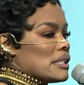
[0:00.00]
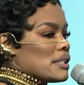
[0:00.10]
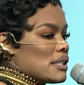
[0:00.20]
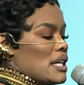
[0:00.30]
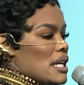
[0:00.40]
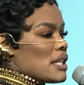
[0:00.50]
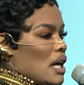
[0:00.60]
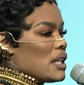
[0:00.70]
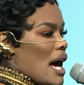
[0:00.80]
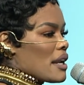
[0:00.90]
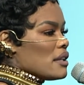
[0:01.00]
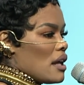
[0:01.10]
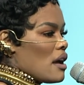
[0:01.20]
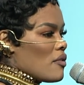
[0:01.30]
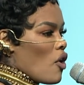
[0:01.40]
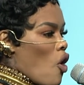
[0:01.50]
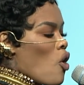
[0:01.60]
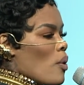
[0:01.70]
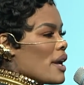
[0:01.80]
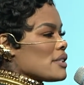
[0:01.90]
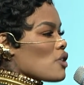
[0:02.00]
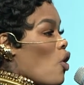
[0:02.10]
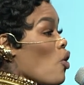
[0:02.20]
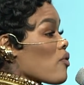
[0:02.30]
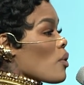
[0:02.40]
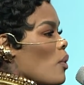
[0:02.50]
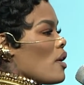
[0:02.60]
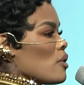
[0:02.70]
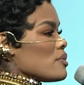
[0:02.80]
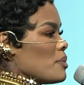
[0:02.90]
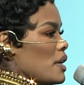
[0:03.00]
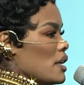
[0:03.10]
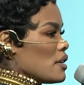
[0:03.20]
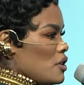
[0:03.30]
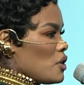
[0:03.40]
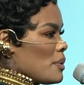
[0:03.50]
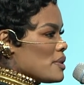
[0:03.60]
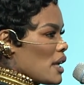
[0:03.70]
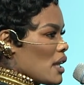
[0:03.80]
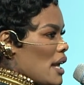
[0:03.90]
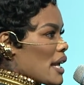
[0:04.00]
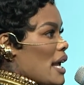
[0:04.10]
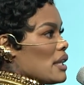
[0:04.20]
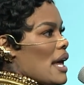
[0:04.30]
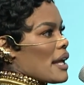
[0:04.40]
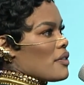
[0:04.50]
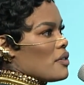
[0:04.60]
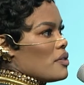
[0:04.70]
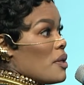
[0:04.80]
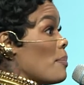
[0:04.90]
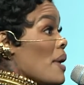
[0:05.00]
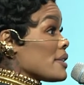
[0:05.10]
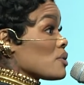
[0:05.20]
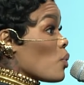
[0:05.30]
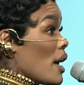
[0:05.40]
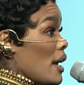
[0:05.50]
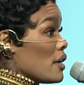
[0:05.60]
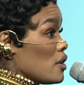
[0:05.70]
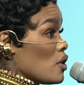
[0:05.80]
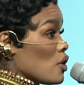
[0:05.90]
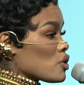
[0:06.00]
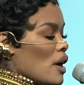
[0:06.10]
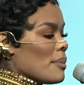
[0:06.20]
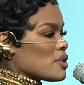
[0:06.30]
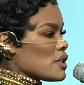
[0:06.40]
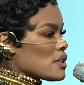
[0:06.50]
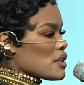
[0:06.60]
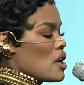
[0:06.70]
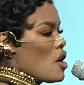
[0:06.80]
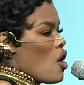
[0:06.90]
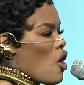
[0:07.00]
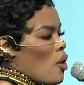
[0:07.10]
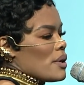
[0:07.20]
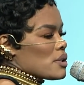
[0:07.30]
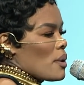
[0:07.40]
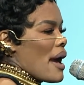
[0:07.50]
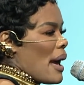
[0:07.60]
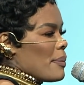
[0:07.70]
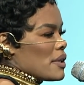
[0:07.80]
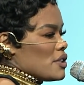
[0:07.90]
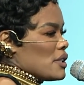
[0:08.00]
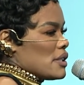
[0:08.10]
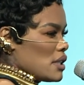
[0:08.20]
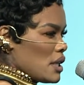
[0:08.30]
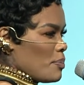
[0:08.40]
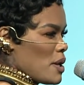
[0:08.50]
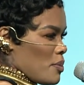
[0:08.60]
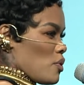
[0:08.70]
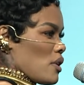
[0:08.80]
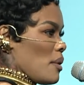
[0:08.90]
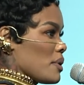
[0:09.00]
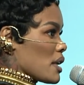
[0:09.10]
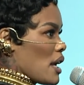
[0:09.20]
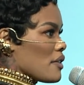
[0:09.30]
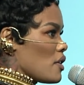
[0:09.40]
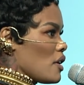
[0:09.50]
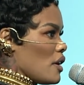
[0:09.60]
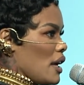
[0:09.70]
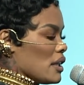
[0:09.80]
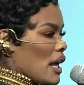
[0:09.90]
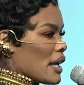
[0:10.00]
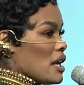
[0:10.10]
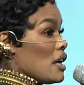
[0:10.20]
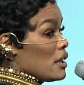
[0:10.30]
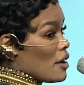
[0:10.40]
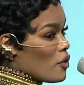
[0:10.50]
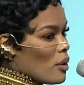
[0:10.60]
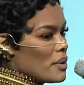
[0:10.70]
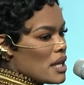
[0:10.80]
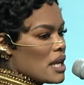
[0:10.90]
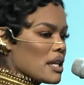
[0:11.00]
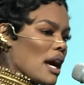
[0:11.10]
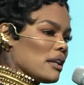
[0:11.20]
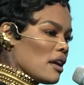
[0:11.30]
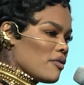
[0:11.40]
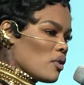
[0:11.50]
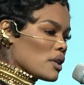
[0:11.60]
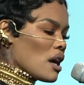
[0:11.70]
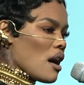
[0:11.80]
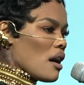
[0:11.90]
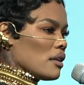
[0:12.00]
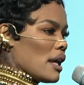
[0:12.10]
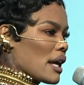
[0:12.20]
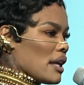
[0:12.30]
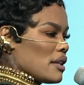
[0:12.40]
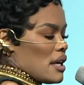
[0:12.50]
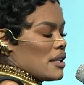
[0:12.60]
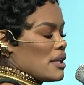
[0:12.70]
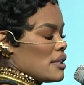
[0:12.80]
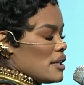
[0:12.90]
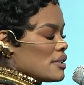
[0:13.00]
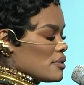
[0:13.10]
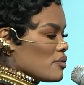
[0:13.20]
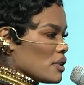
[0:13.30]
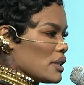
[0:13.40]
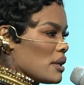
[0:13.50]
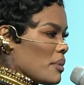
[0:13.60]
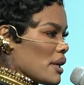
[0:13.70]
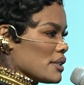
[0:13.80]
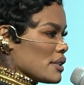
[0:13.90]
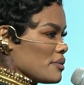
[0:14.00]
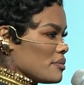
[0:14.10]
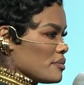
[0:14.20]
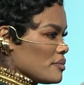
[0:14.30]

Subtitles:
seeing a lot of love always overwhelms me, you know what I'm saying? Like in like the best way, you know? So I'm just always so happy to just see people come together and like love on me and I love on y'all. Like it's really amazing.